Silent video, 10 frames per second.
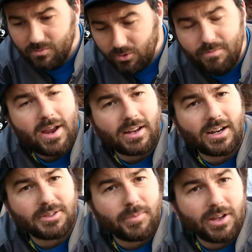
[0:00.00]
would make a
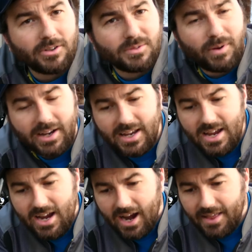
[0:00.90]
nice beginner's bike,
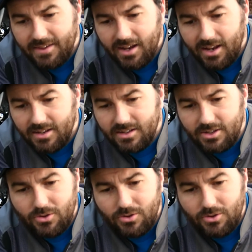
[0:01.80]
and then